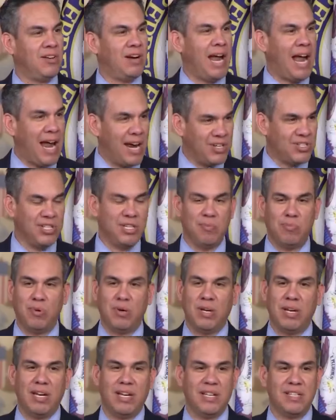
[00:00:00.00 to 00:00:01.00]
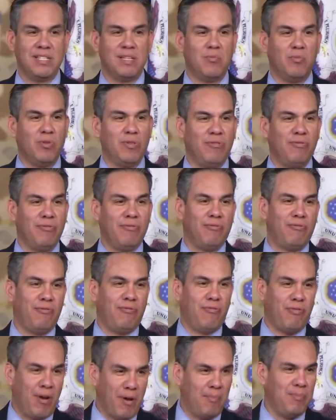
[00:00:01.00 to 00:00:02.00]
They're actually bringing in someone
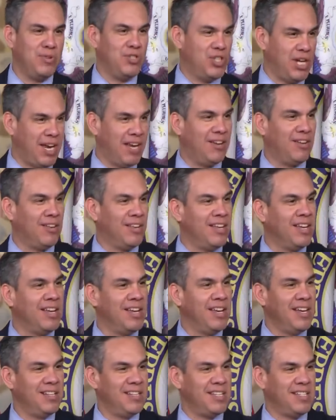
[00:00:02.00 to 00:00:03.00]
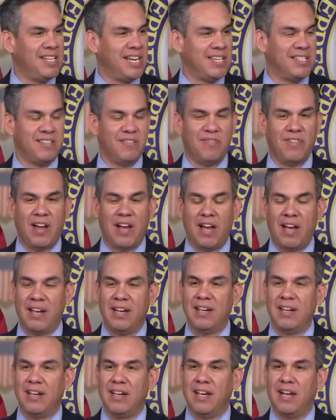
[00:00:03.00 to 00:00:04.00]
from jail to testify.
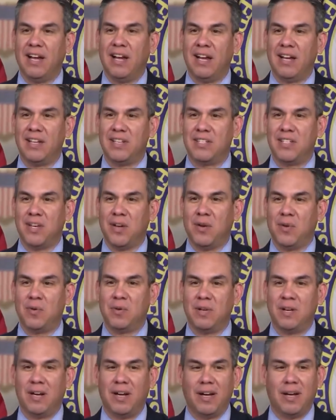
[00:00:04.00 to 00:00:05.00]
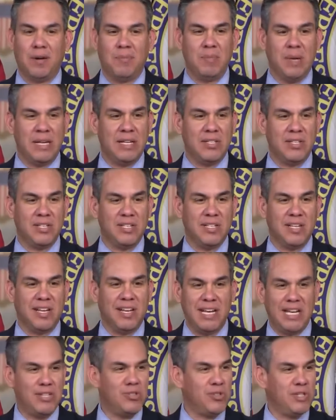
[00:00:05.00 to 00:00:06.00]
So it's just
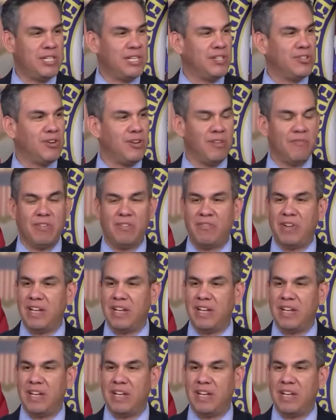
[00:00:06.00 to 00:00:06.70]
an interesting turn of